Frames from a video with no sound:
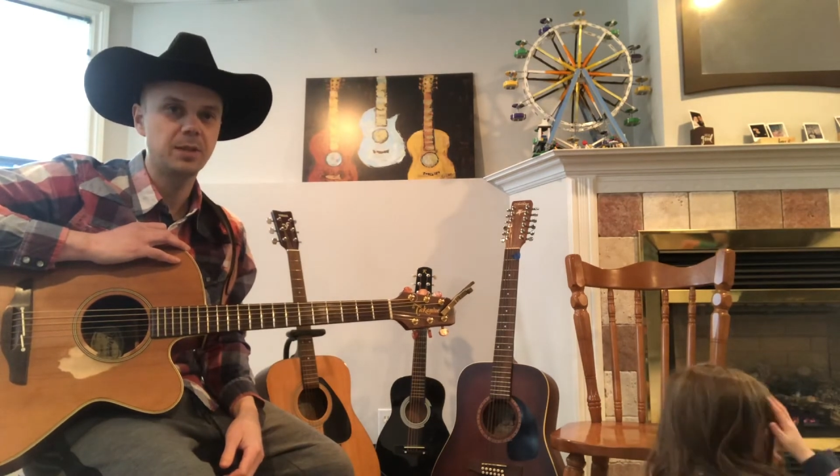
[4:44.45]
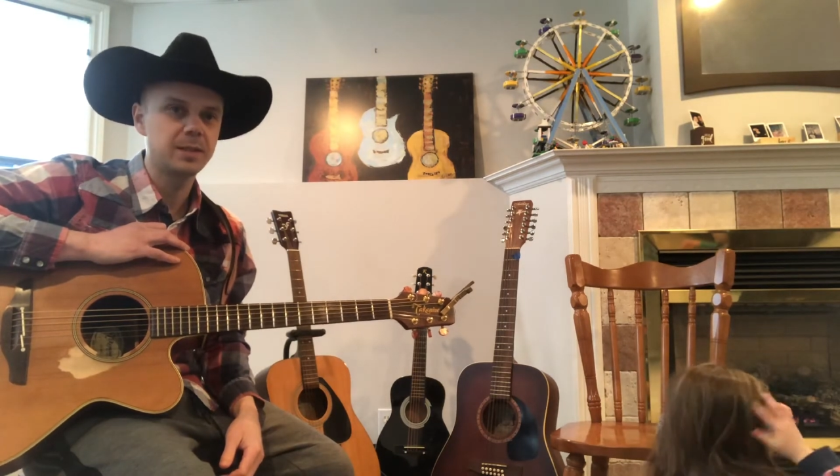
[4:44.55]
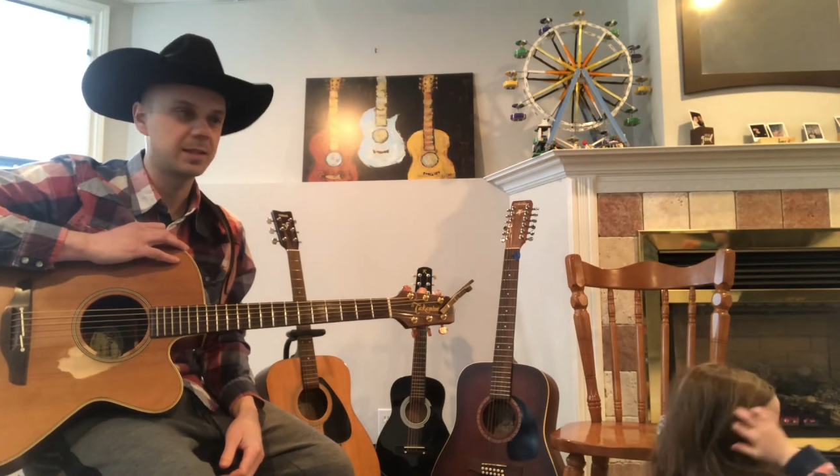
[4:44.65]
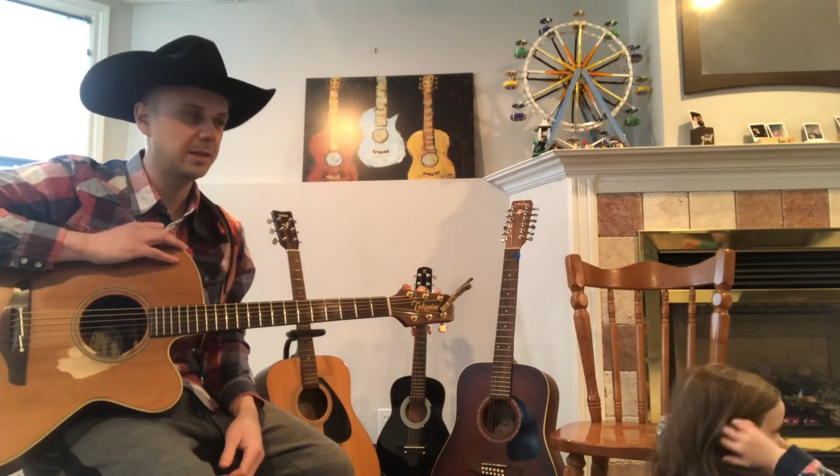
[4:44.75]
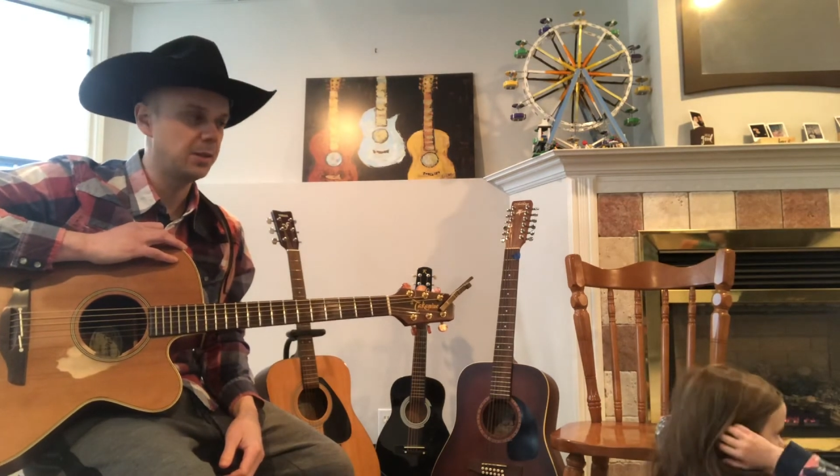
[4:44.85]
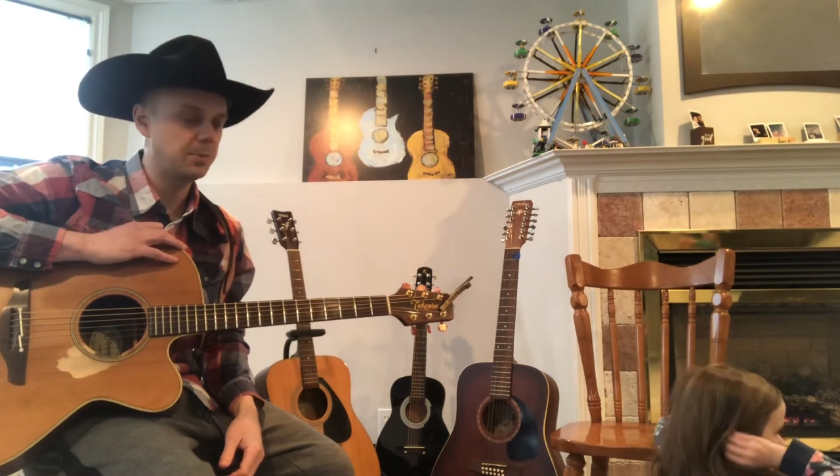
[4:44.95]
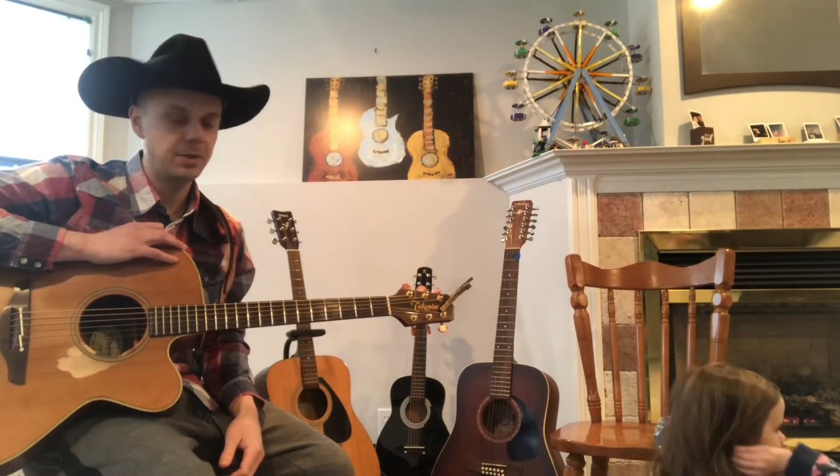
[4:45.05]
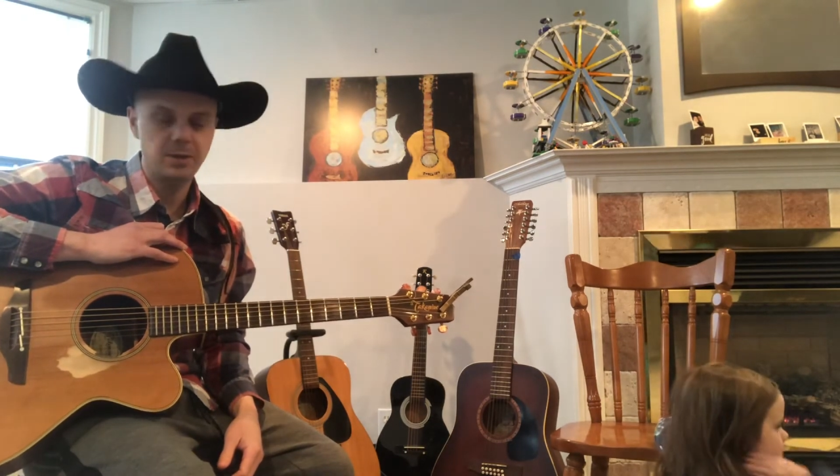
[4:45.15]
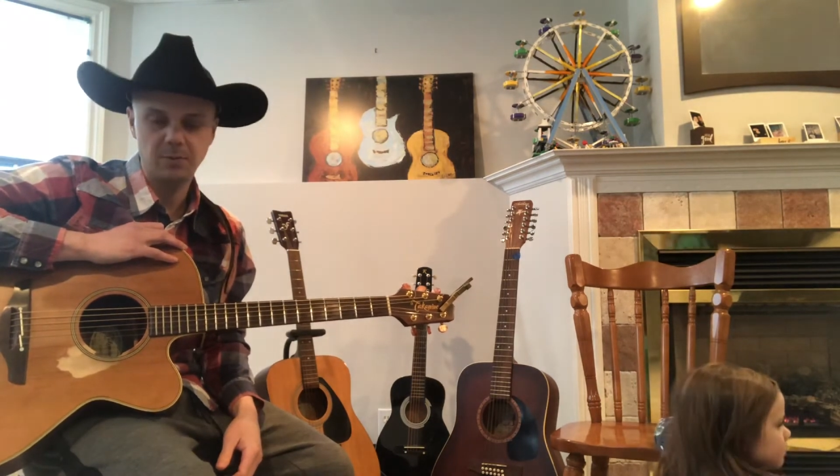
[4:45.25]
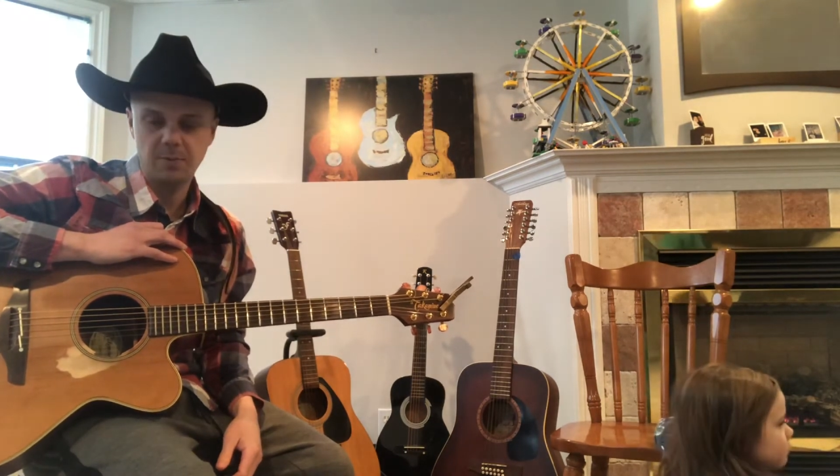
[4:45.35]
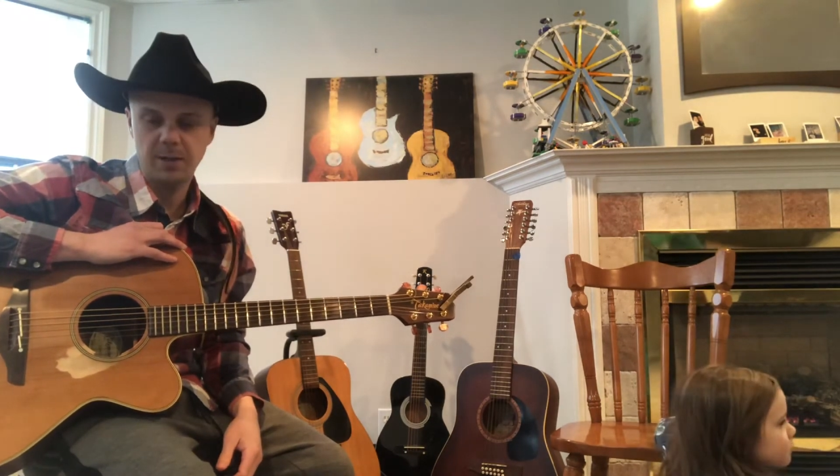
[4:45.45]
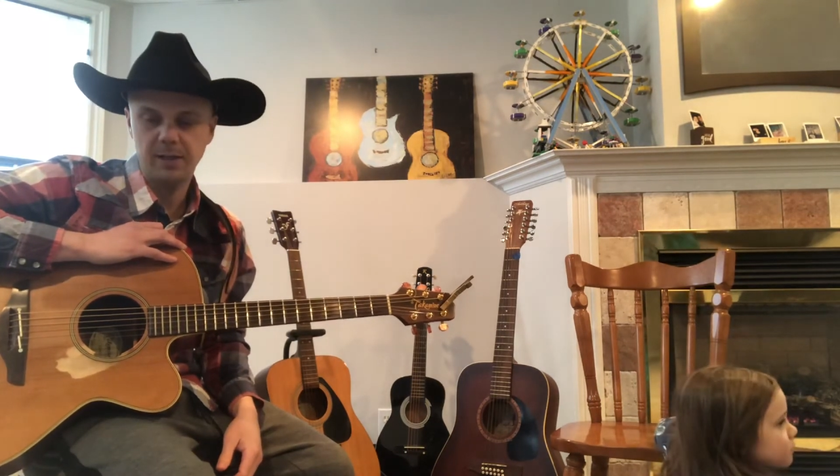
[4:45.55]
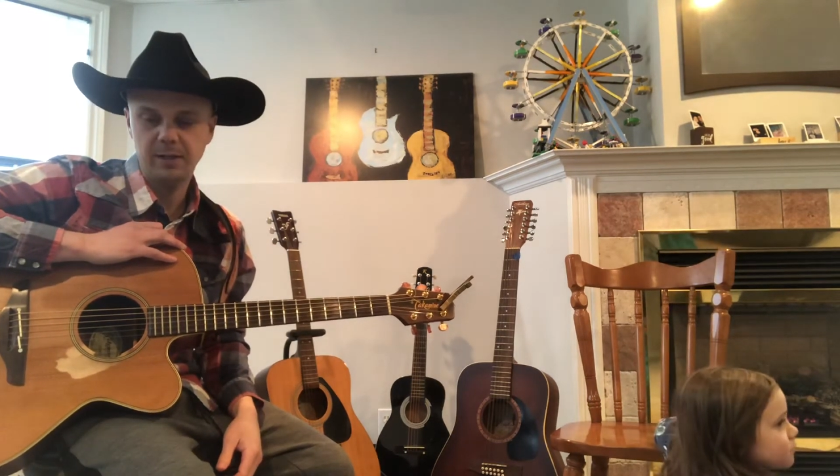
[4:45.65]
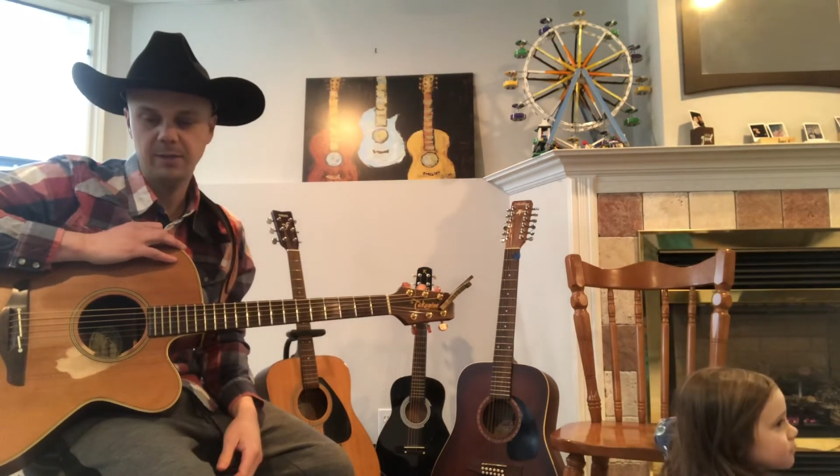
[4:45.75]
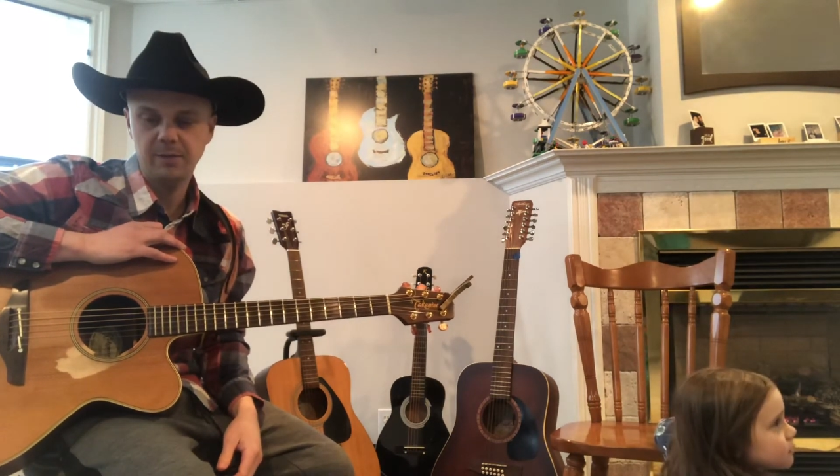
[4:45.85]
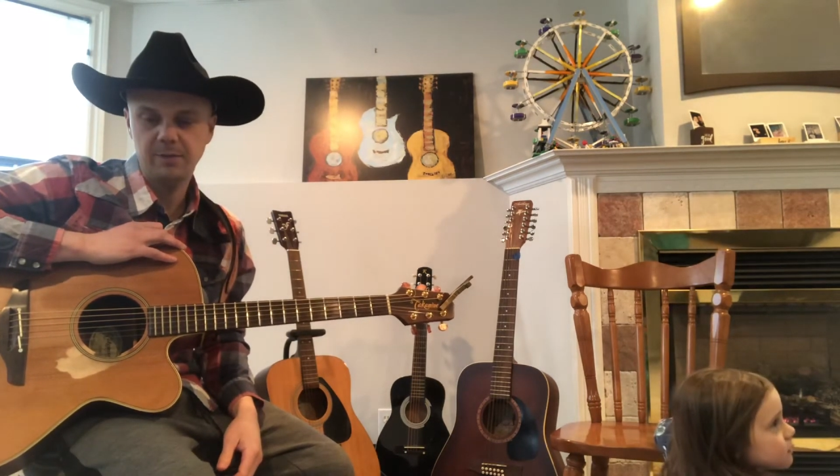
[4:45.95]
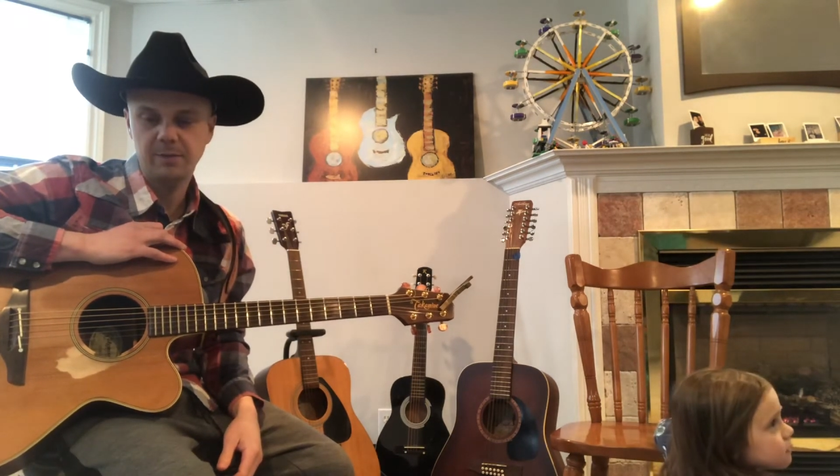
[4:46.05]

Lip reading: it's a little bit repetitive.